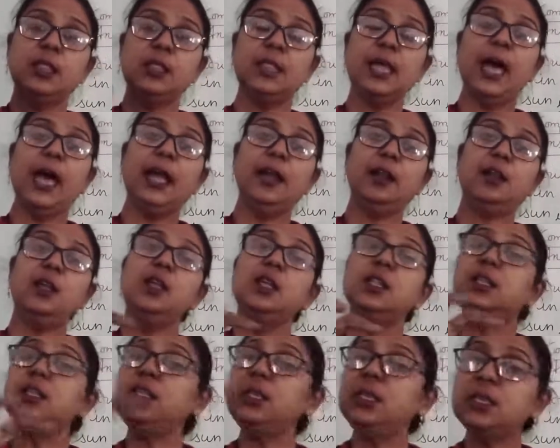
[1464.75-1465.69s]

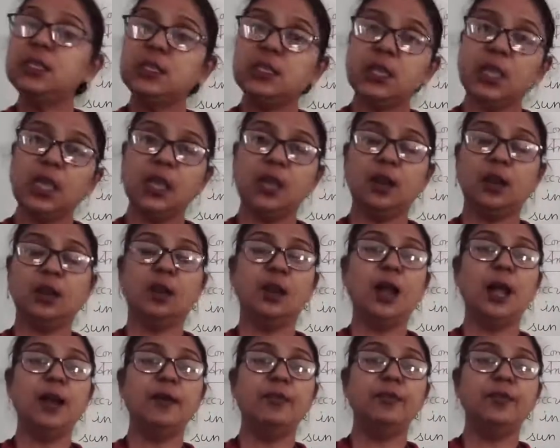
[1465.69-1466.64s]
that these
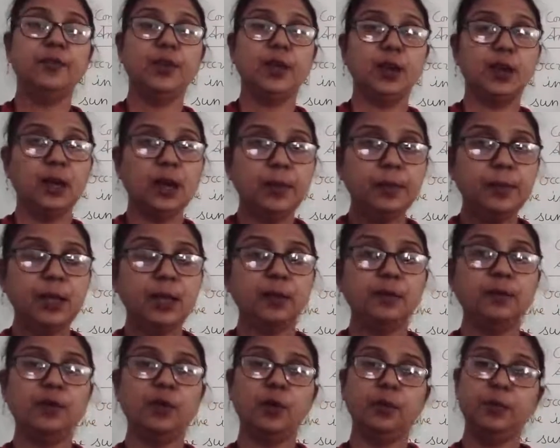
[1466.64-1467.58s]
aircraft were
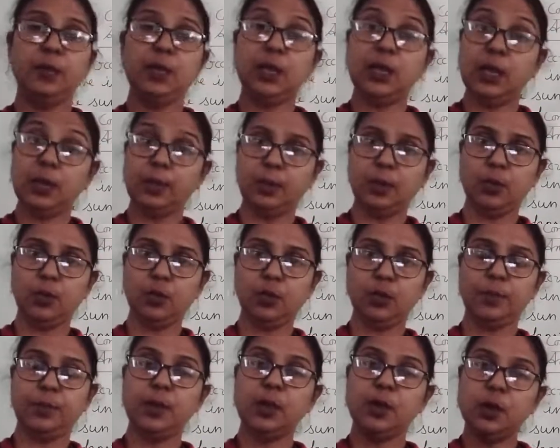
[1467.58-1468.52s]
coming from the
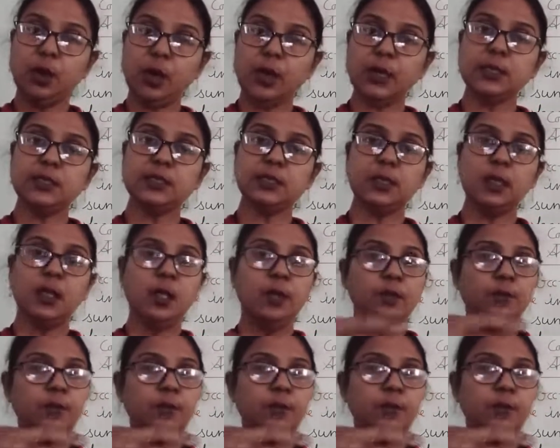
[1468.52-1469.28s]
neighborhood because